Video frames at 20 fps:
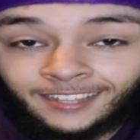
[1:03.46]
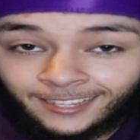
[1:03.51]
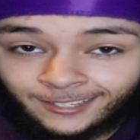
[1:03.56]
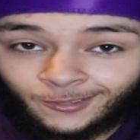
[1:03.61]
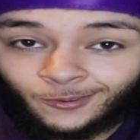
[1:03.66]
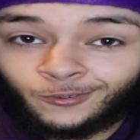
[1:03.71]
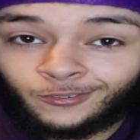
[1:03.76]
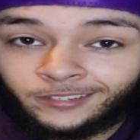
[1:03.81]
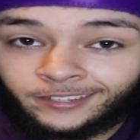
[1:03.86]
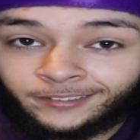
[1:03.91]
That's
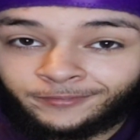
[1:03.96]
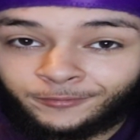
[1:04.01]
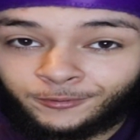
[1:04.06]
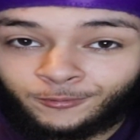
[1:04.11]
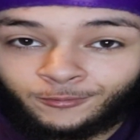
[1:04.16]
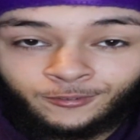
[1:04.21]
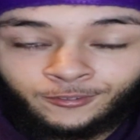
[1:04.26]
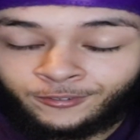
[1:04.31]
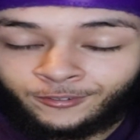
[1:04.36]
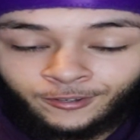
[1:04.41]
only if
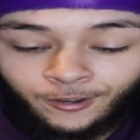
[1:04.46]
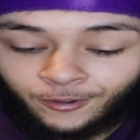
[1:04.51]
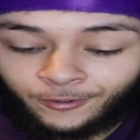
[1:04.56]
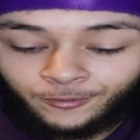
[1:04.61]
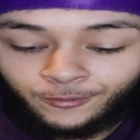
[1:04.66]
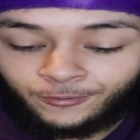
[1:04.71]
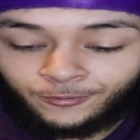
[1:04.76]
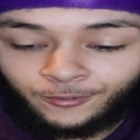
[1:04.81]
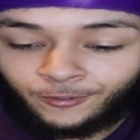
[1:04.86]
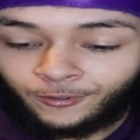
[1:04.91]
you, you know,
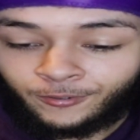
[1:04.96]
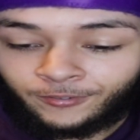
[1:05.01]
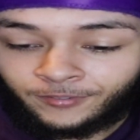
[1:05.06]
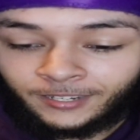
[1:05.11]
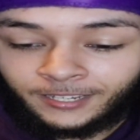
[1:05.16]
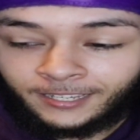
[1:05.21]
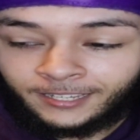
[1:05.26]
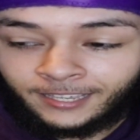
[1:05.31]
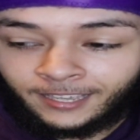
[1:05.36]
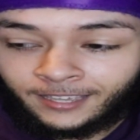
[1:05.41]
you, you don't
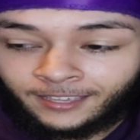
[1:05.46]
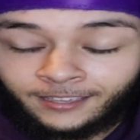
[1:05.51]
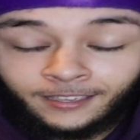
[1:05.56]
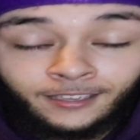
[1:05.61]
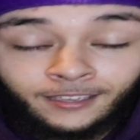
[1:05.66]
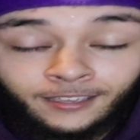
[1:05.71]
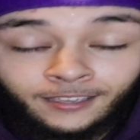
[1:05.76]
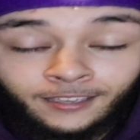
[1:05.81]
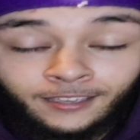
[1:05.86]
really care.